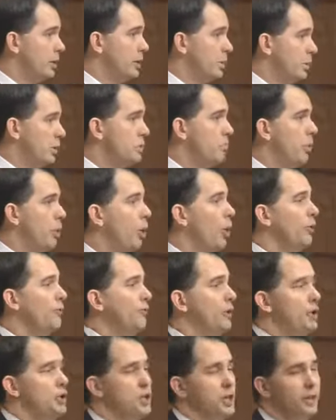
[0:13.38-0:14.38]
with bold
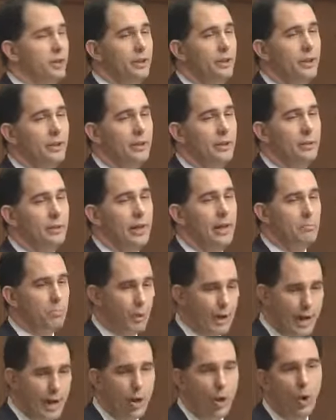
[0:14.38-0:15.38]
vision and
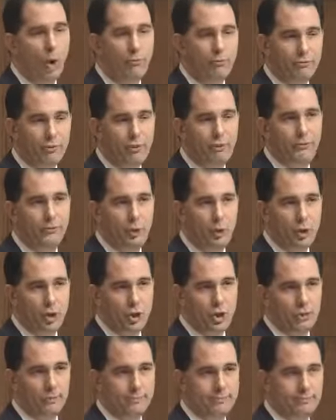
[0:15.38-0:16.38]
bright hope for the
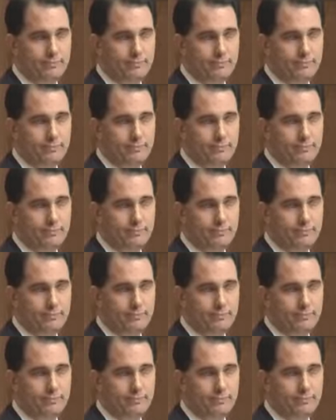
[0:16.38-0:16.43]
future.